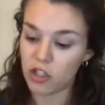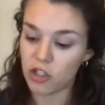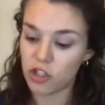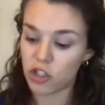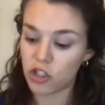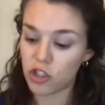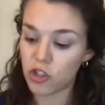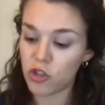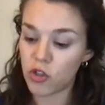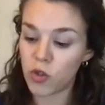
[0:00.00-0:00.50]

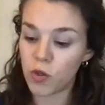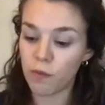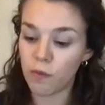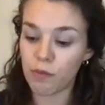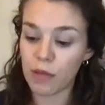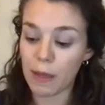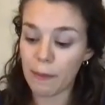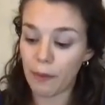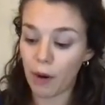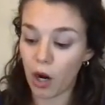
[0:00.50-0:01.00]
To
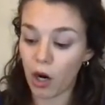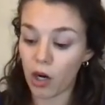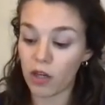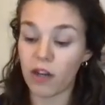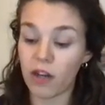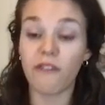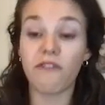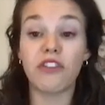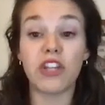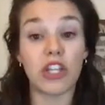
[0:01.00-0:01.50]
be
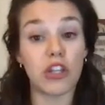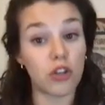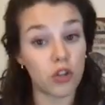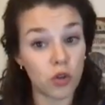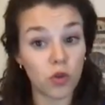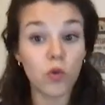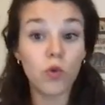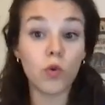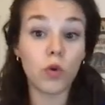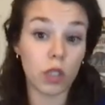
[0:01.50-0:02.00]
part of the
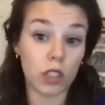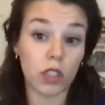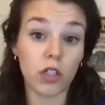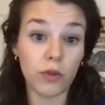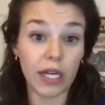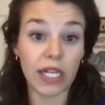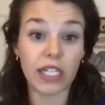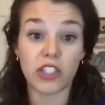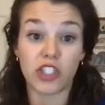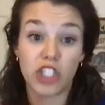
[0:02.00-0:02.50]
new world,
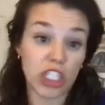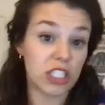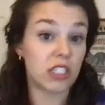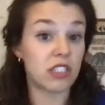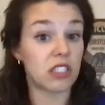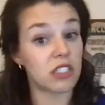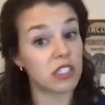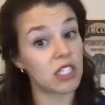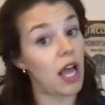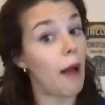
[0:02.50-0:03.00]
right?
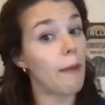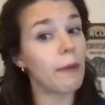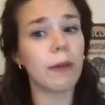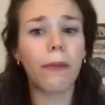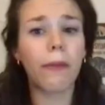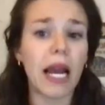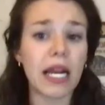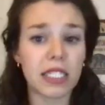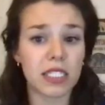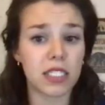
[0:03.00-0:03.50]
Jesus is coming
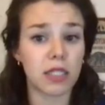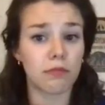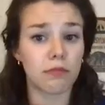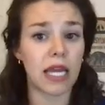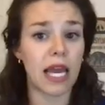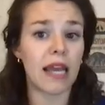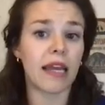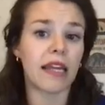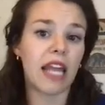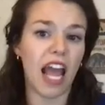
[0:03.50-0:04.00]
back
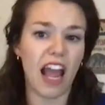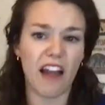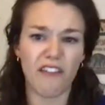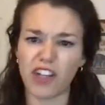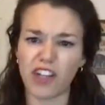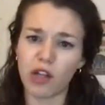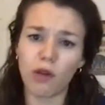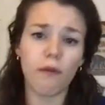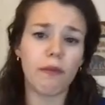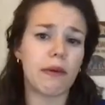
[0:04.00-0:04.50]
someday and
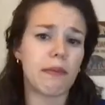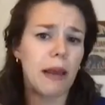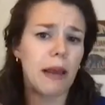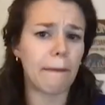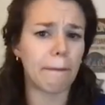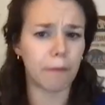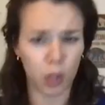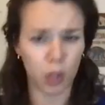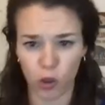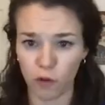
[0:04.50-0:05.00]
everything will be
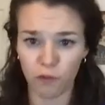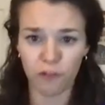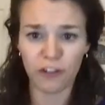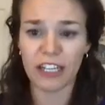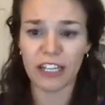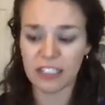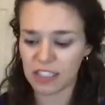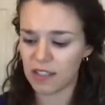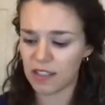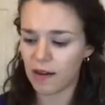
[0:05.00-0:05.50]
made
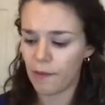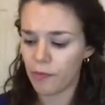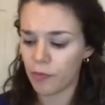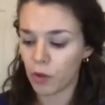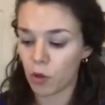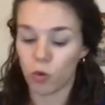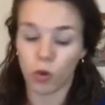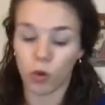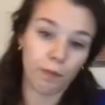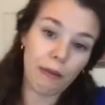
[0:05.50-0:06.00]
perfect
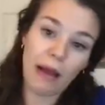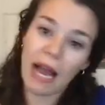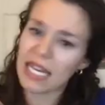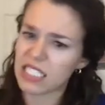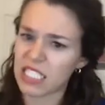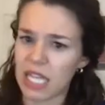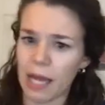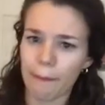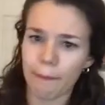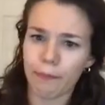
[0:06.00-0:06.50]
we're back
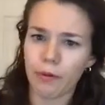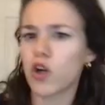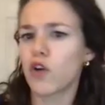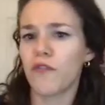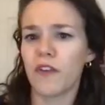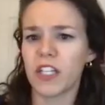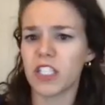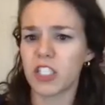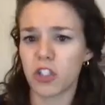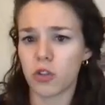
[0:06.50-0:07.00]
to that
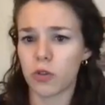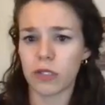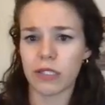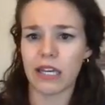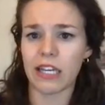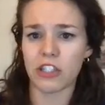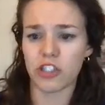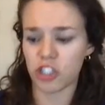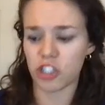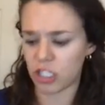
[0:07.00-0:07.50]
perfect
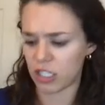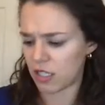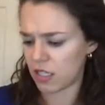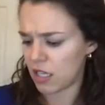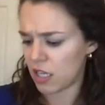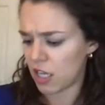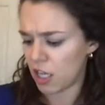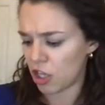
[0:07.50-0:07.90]
creation.